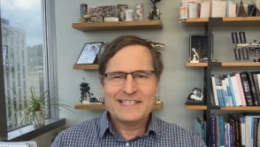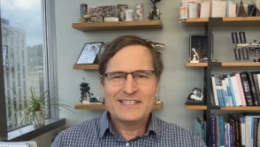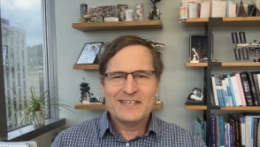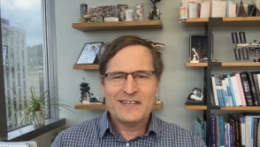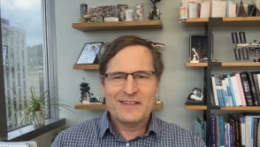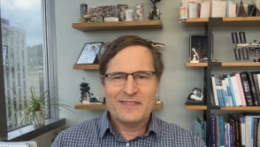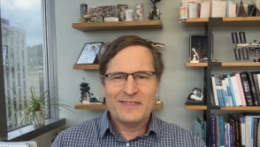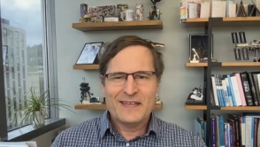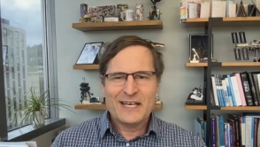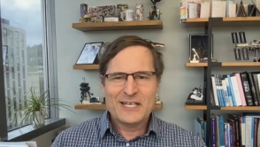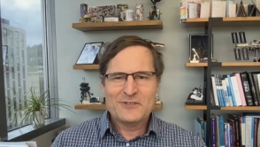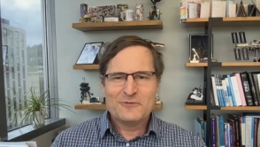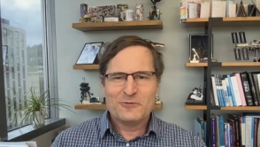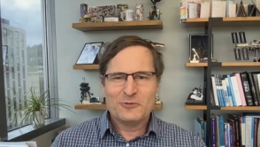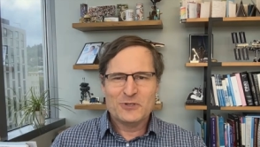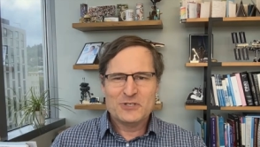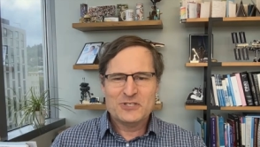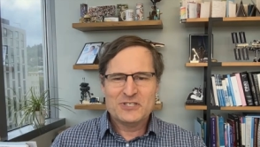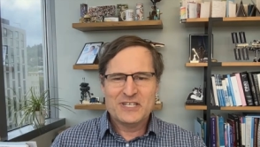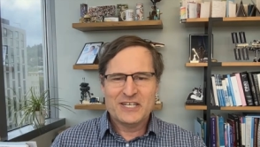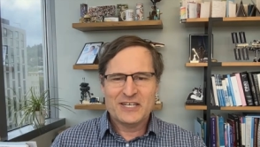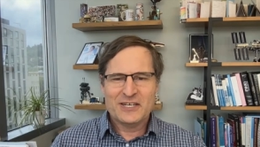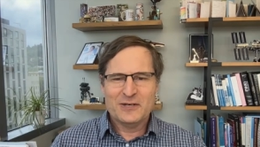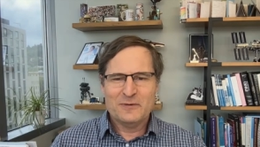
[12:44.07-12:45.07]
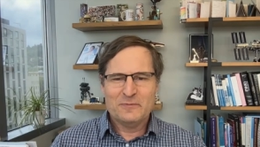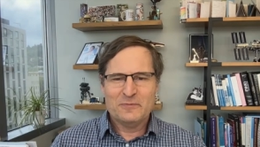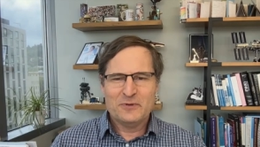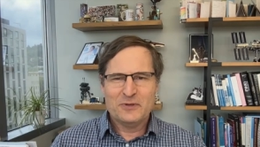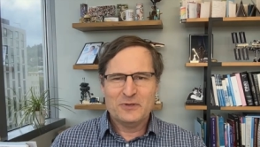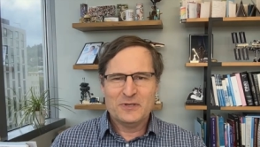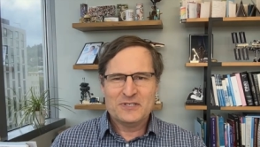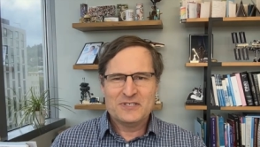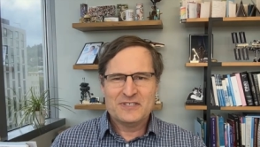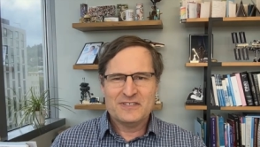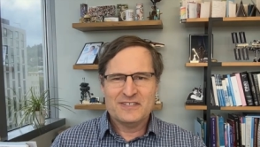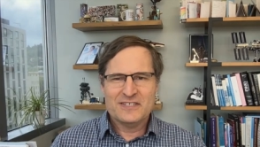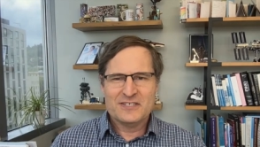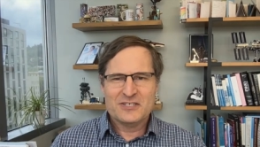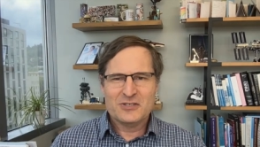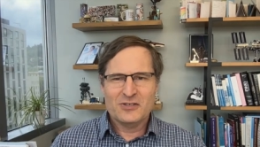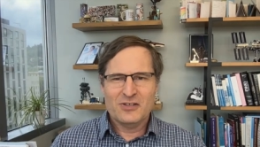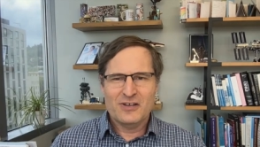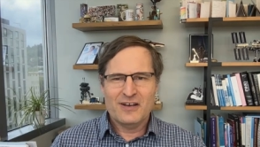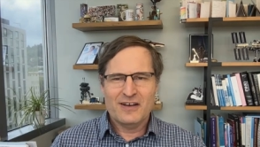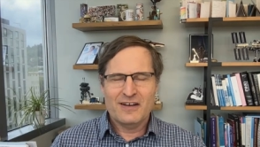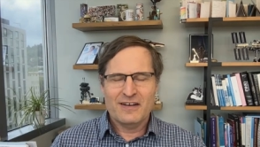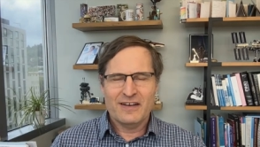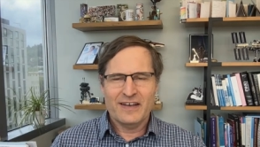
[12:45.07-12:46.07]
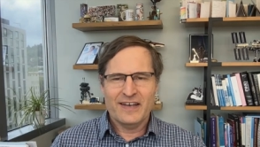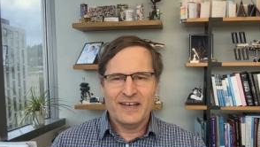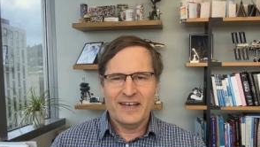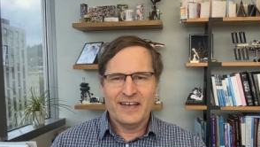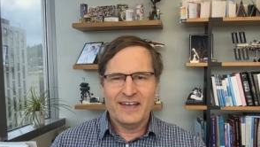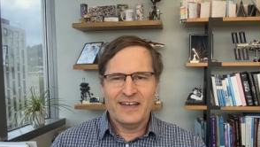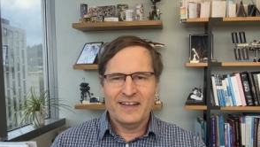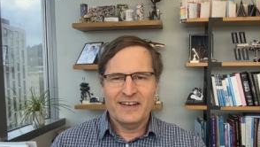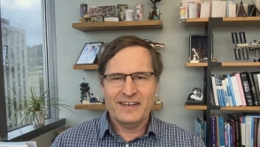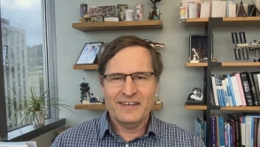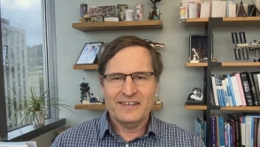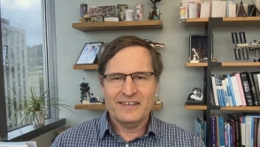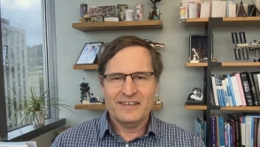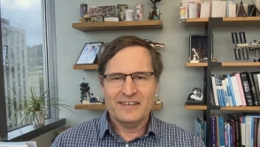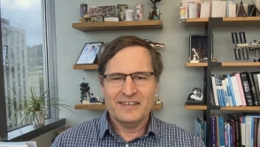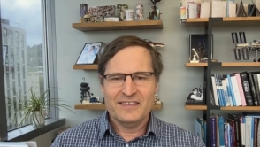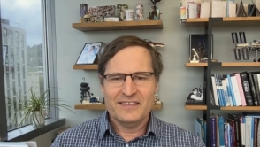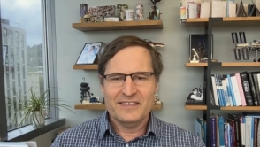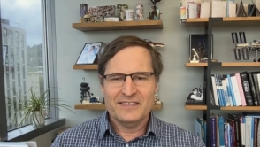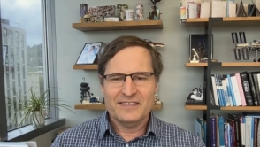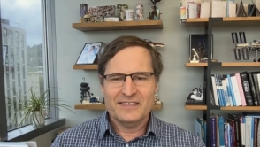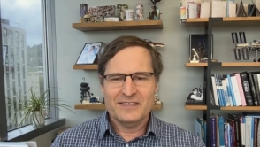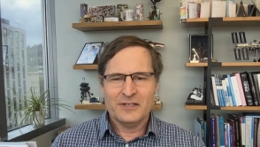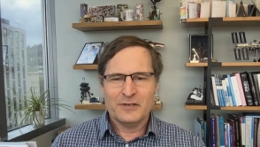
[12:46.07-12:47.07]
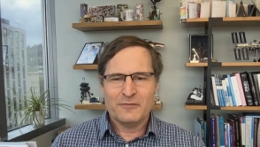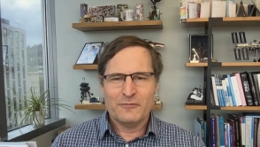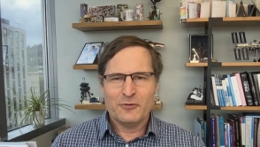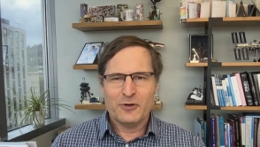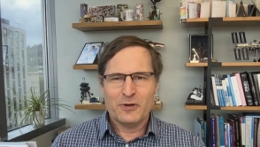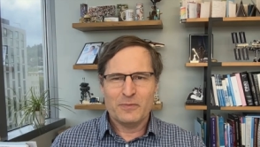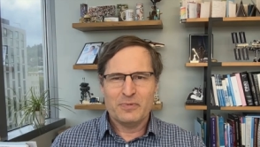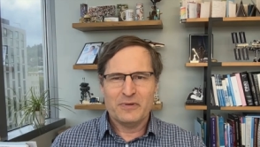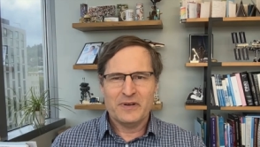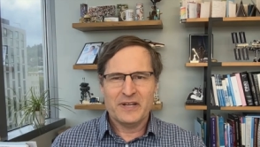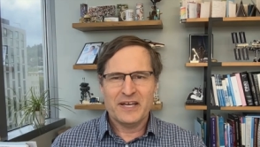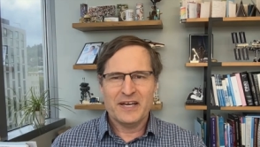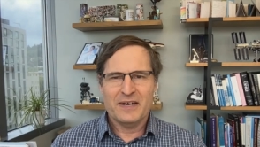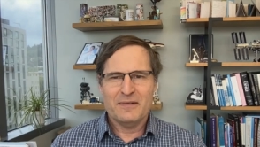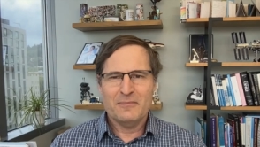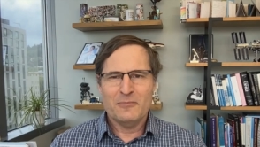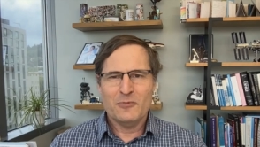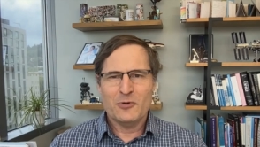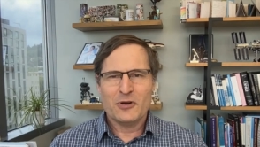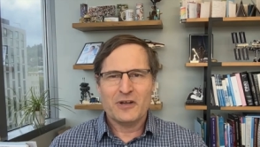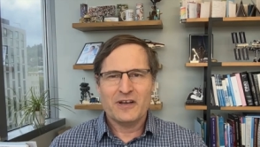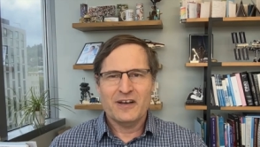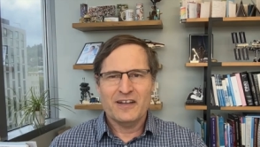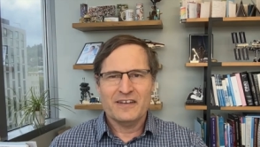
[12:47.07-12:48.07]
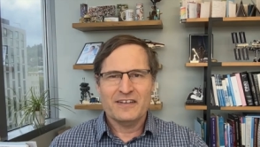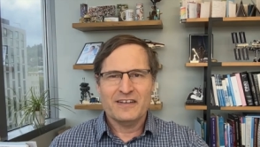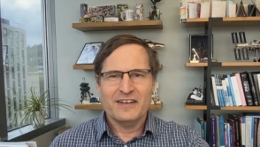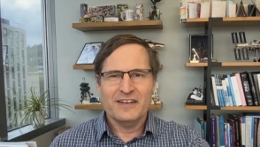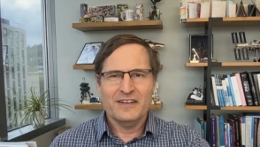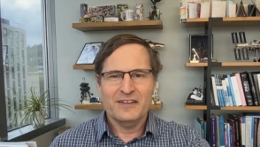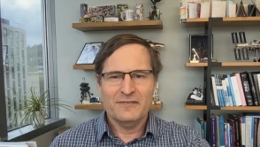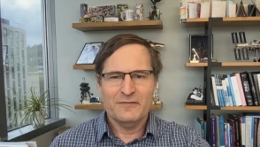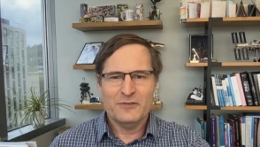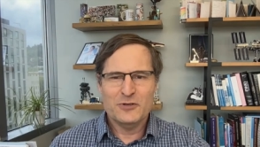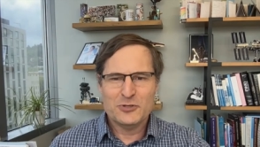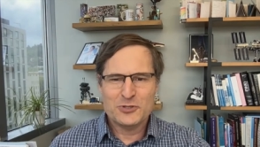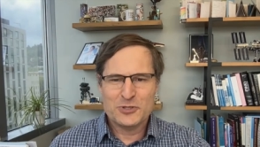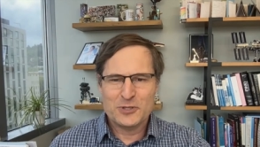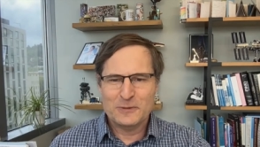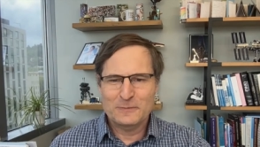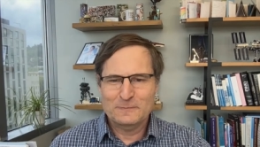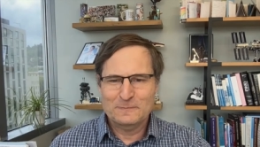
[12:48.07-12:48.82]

it. Thanks for listening. I hope you listened this long, and I look forward to putting out more content in the future.